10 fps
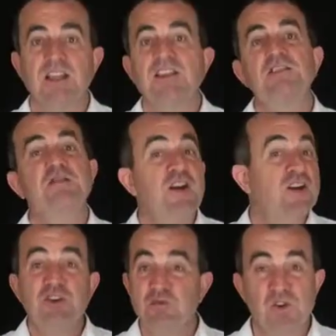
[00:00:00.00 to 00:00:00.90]
There's a
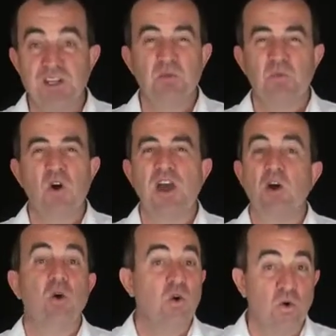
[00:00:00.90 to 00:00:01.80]
very good reason why
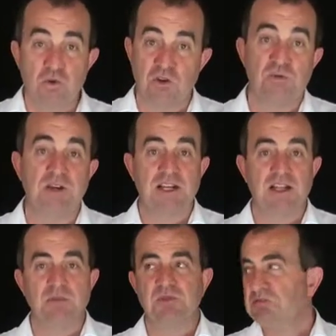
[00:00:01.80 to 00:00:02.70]
all comedy
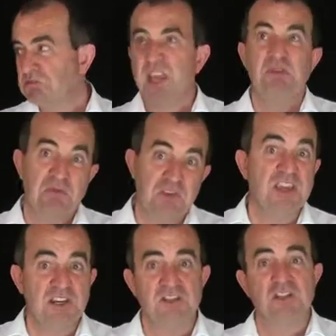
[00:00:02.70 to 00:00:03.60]
clubs, and
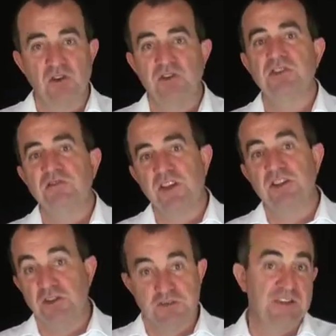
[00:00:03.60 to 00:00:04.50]
theatres and concert
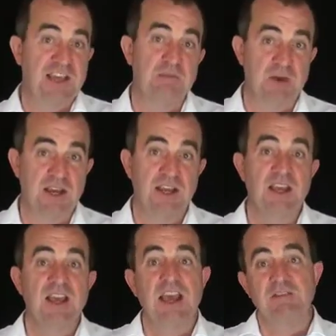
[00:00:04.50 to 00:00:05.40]
venues for that matter,
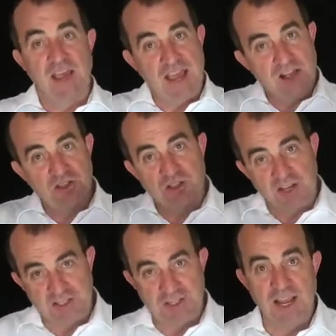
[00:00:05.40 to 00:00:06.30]
have the house
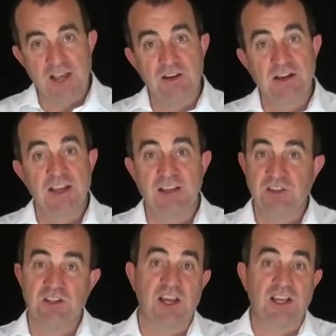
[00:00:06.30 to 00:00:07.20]
lights down and the
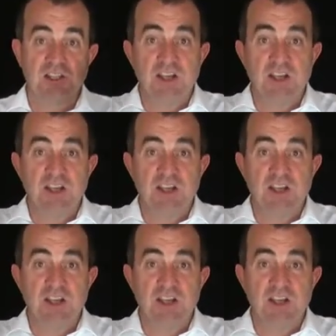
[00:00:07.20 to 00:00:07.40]
stage